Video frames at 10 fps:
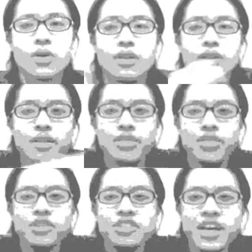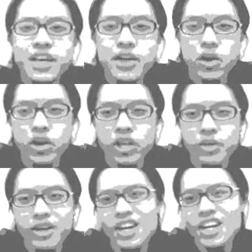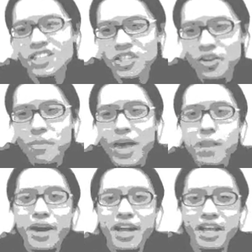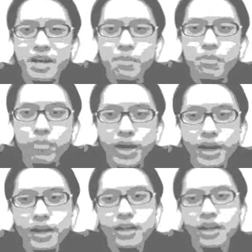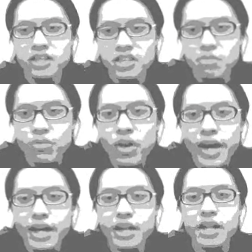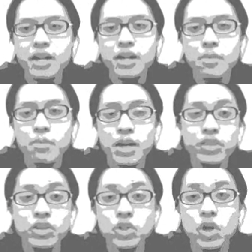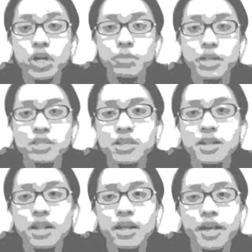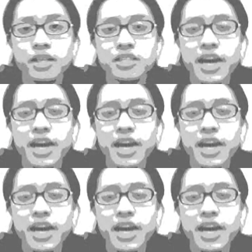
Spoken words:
Now, the second argument, not necessarily made by him, but it's implied in many of these arguments,